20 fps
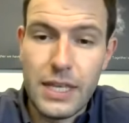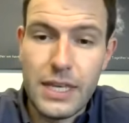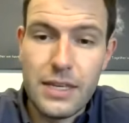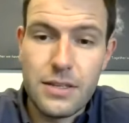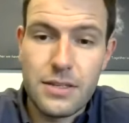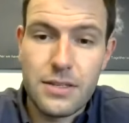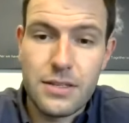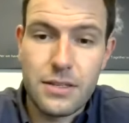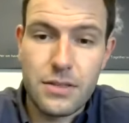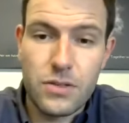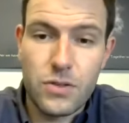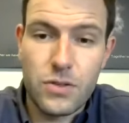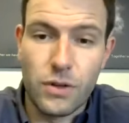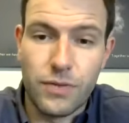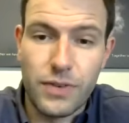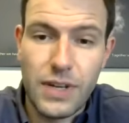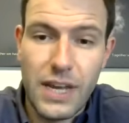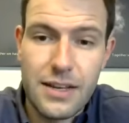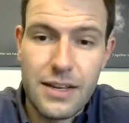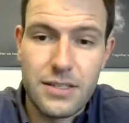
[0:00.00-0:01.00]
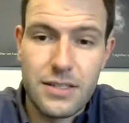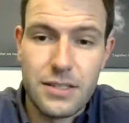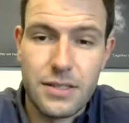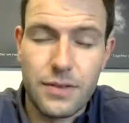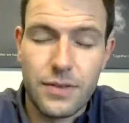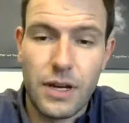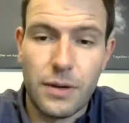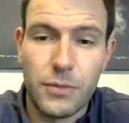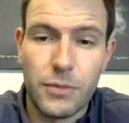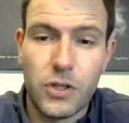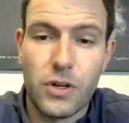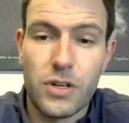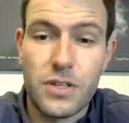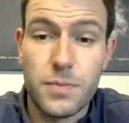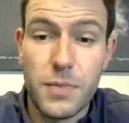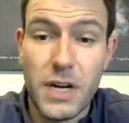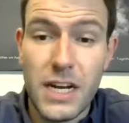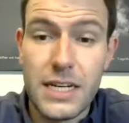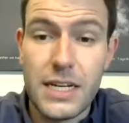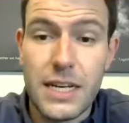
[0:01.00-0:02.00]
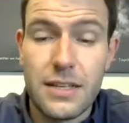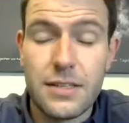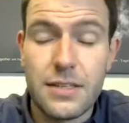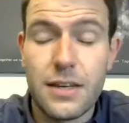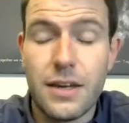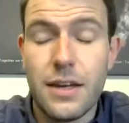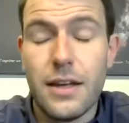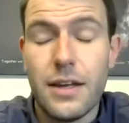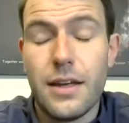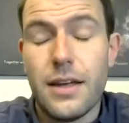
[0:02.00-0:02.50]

these sort of cases have come across my desk,